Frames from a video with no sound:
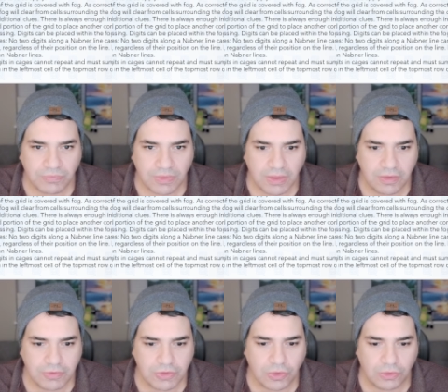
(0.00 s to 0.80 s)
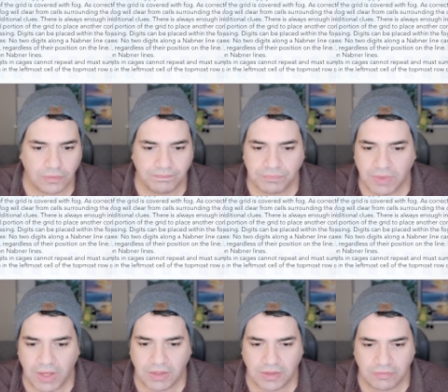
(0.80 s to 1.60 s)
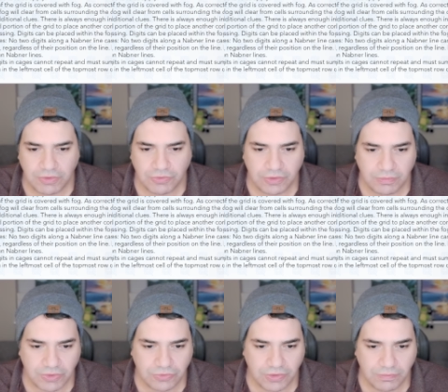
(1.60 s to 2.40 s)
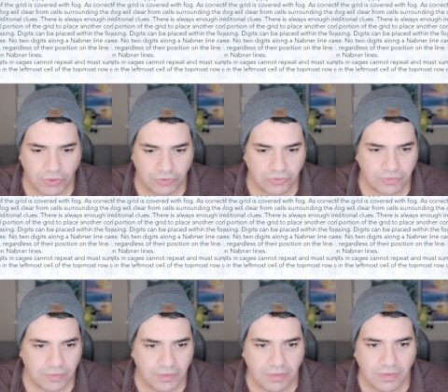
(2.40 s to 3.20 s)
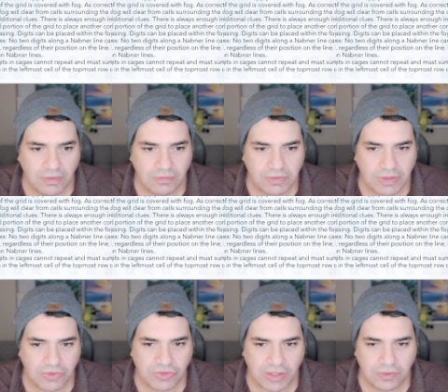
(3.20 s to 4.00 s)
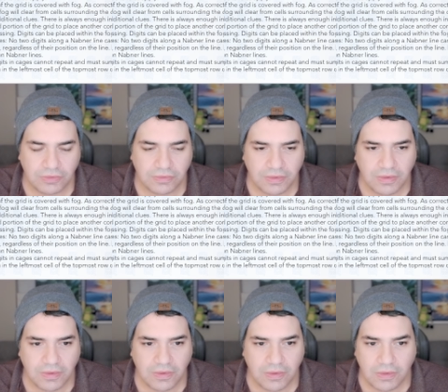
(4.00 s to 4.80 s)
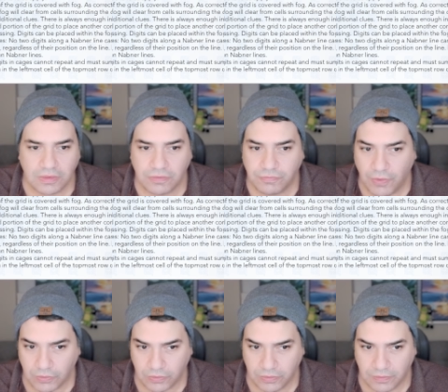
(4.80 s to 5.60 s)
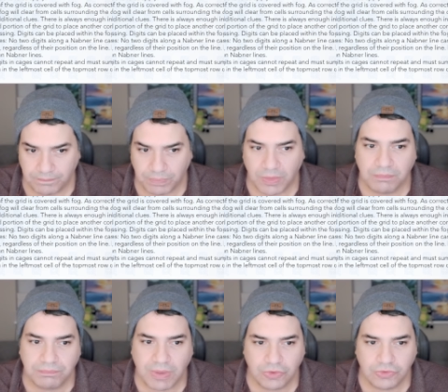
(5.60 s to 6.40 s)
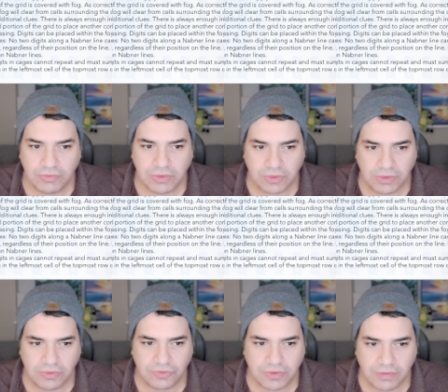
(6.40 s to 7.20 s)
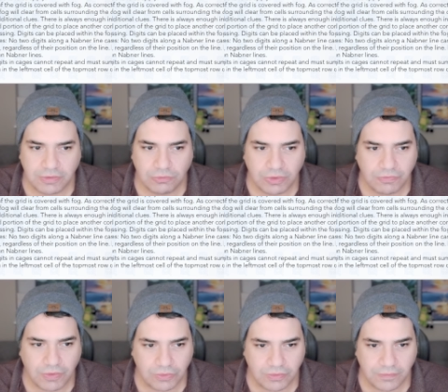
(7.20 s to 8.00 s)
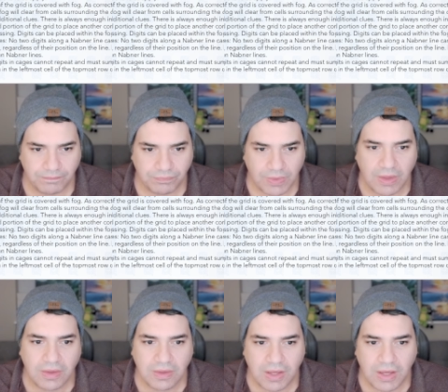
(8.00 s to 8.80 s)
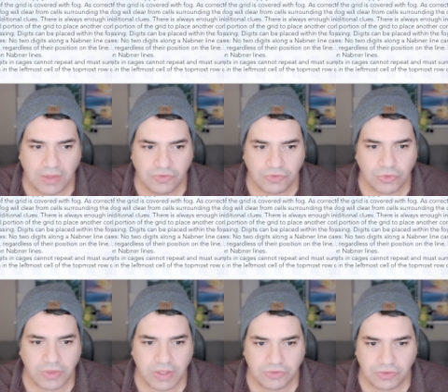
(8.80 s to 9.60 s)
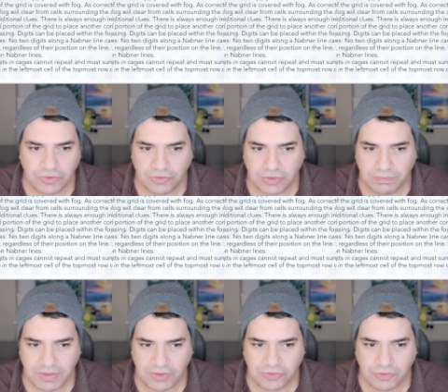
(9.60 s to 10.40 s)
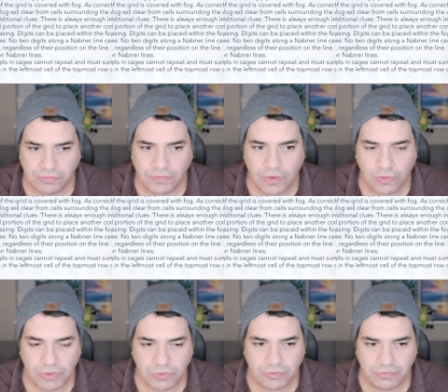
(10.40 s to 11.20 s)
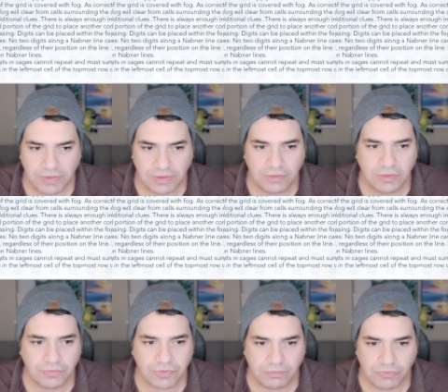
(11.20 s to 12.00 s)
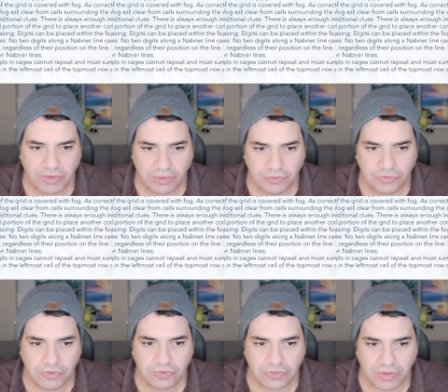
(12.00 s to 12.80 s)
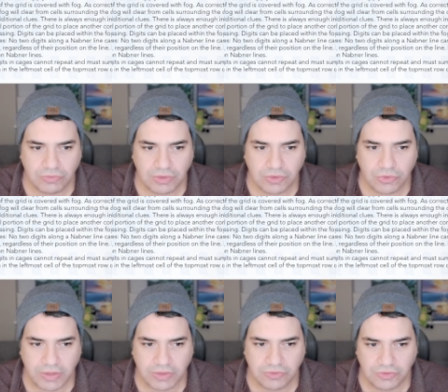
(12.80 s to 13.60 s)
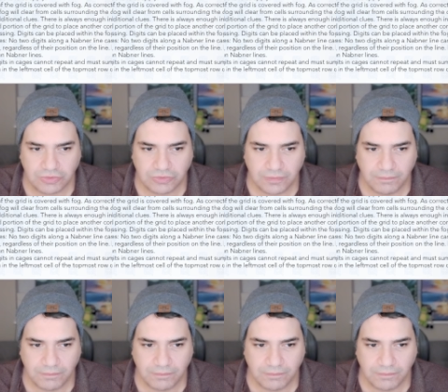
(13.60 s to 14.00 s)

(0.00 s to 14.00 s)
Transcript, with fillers: in every column, and in every 3x3 box. Fairly standard. The fog, part of the grid is covered with fog. As correct digits are placed, the fog will reveal from cells surrounding the correct digit,